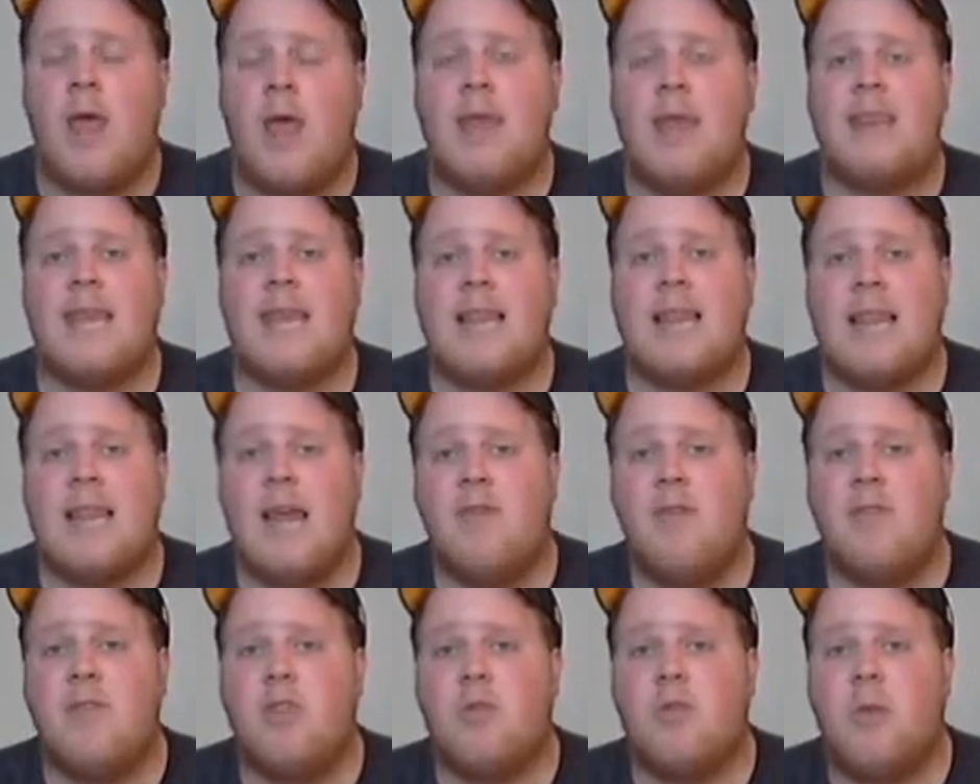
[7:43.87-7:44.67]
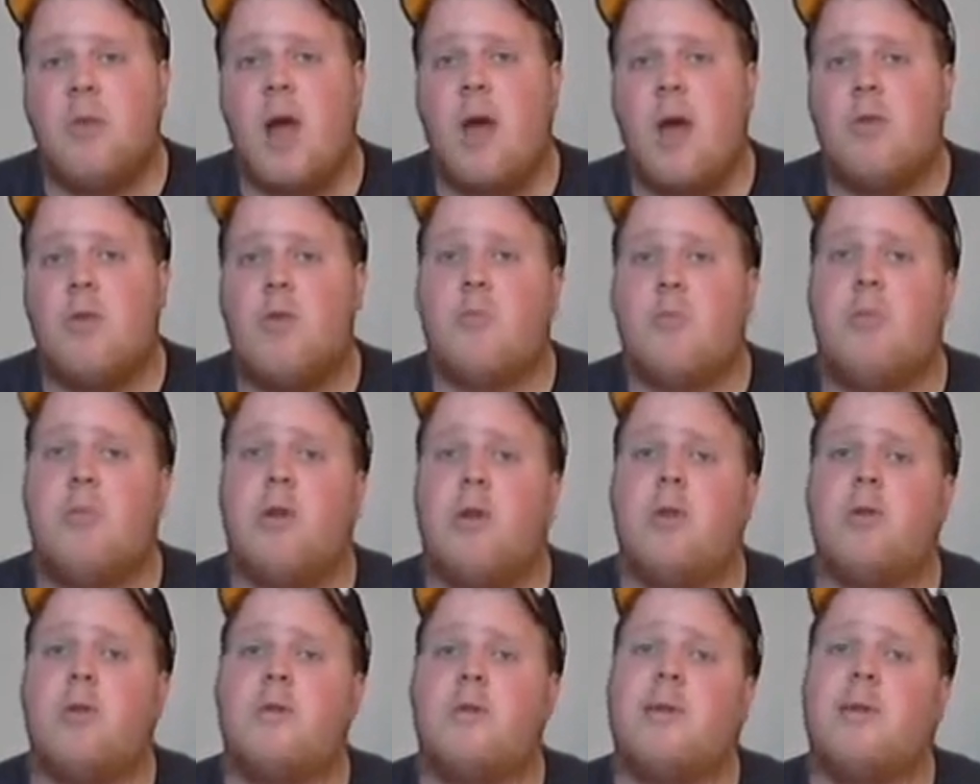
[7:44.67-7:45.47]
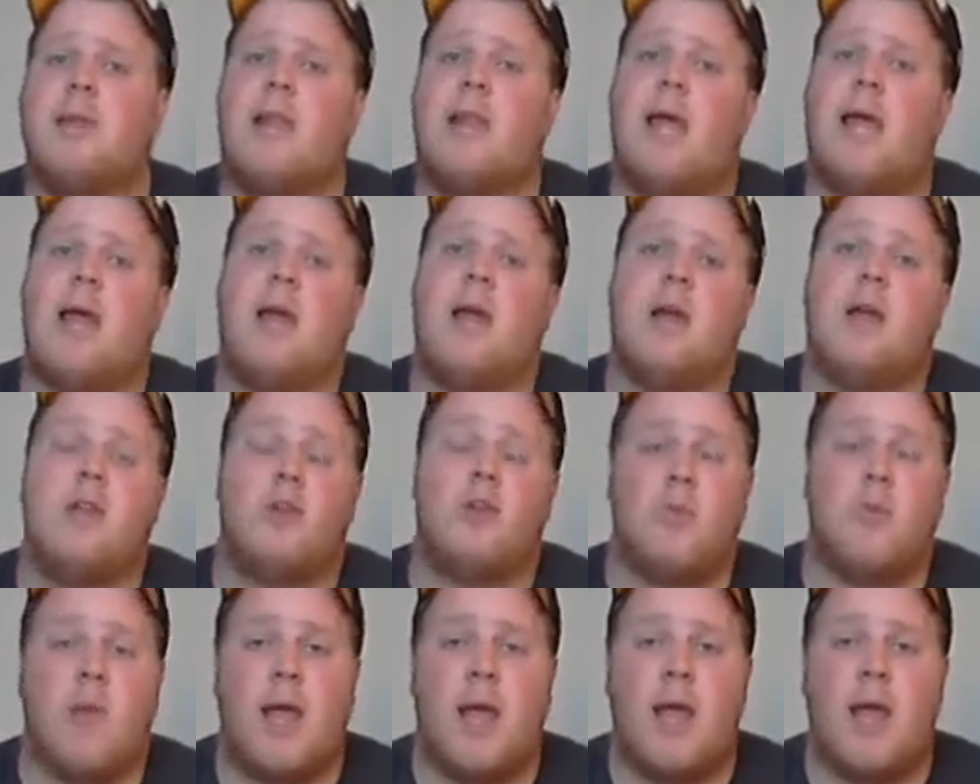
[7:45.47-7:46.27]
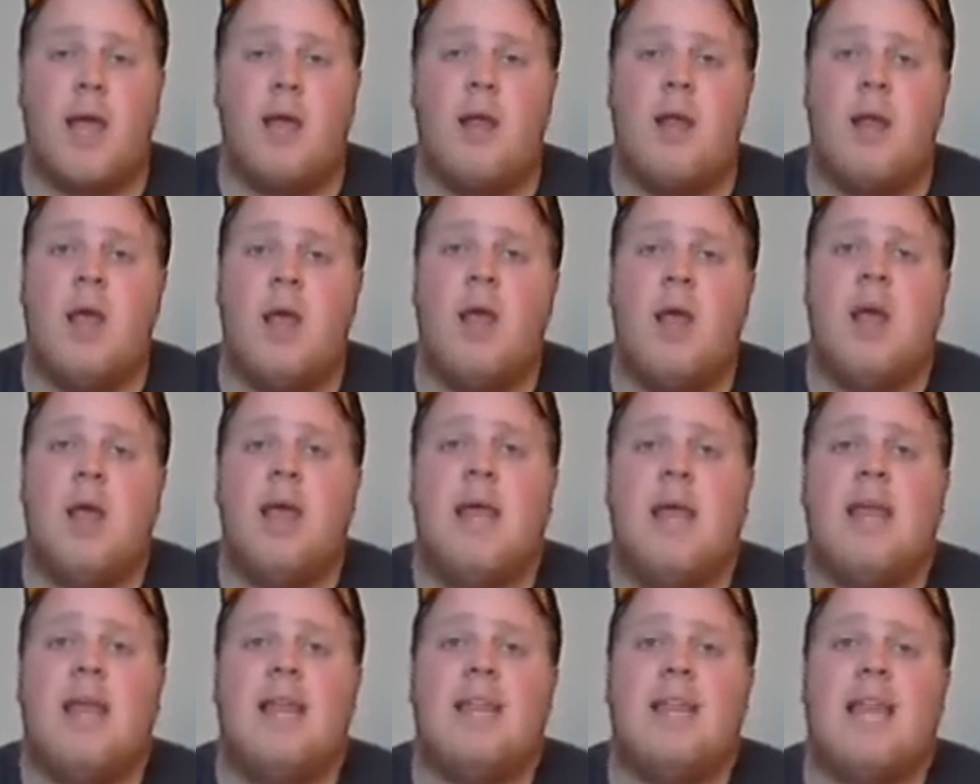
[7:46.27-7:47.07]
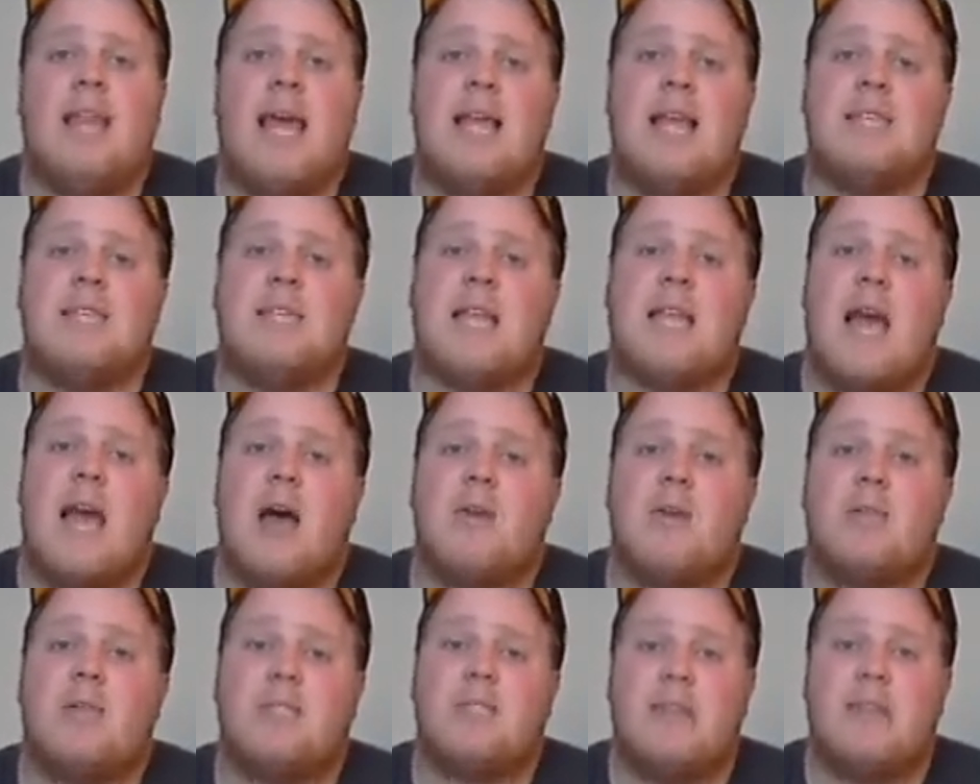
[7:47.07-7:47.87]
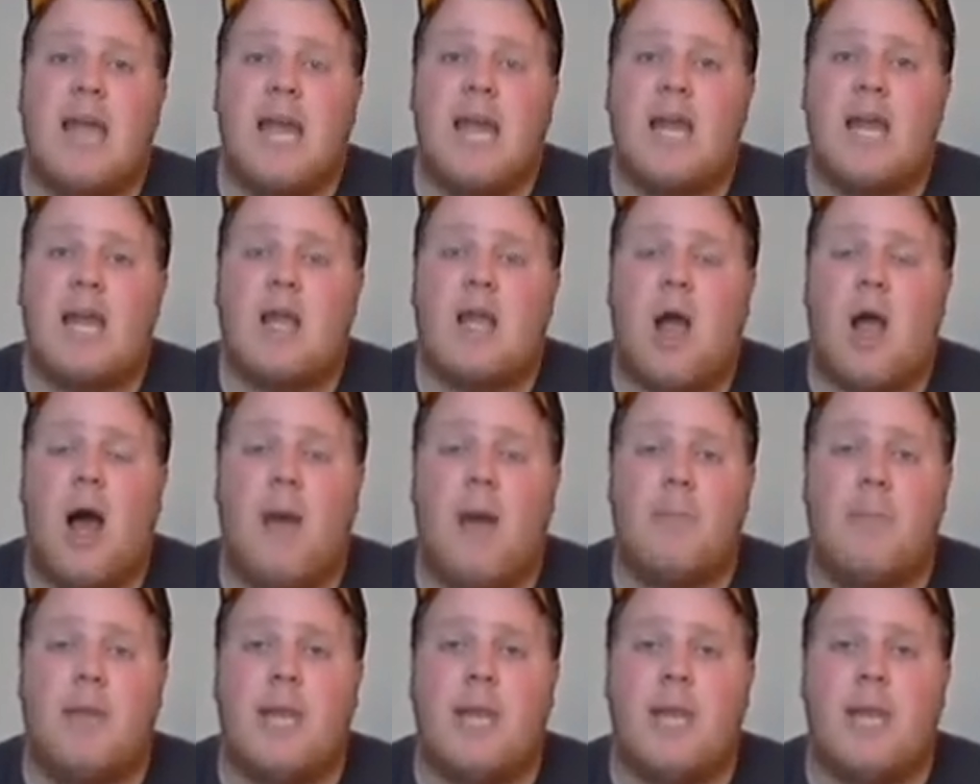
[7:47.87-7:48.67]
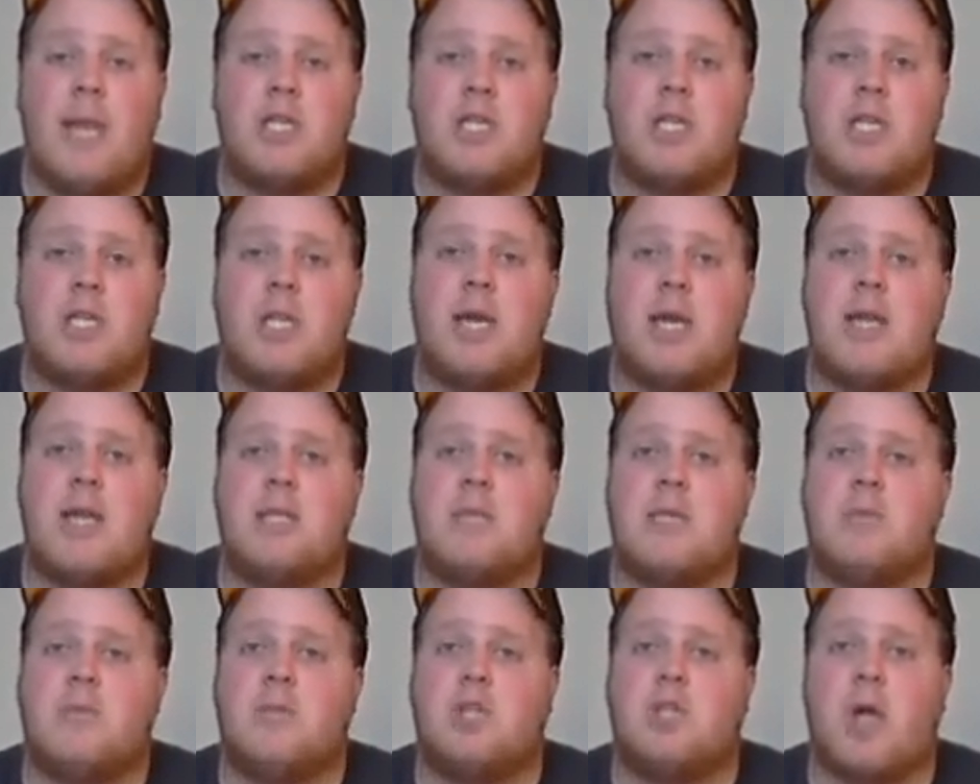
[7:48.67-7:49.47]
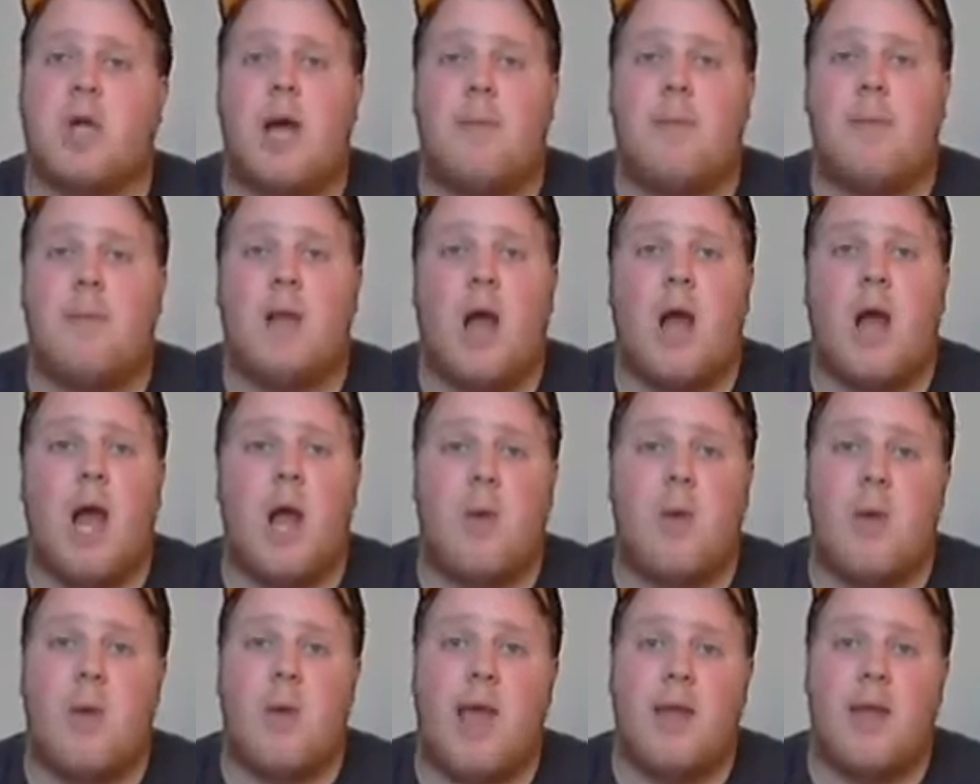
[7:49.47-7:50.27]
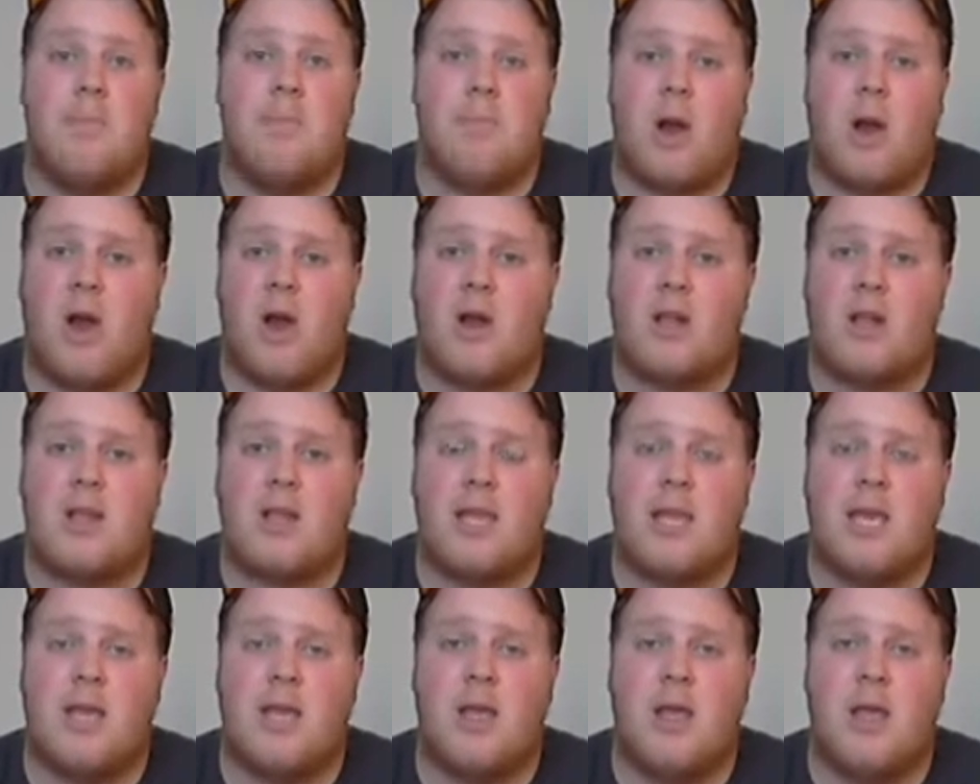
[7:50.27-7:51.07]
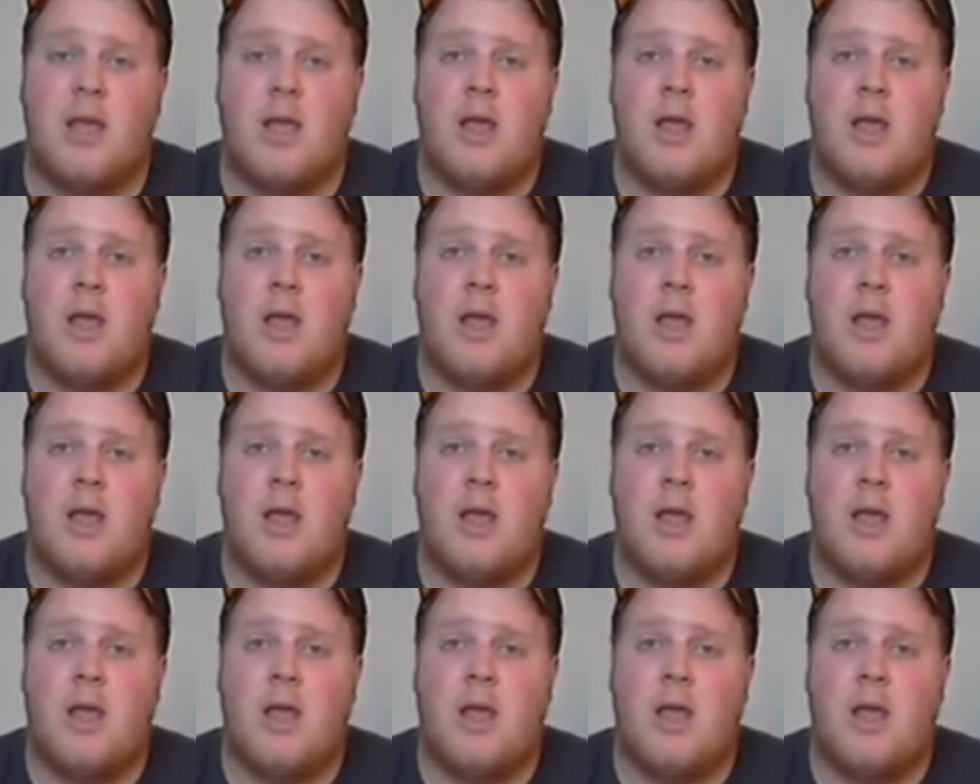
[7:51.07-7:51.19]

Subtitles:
The 11th round, Roberto Duran lands an outstanding combination that ends up dropping Iran Barkley.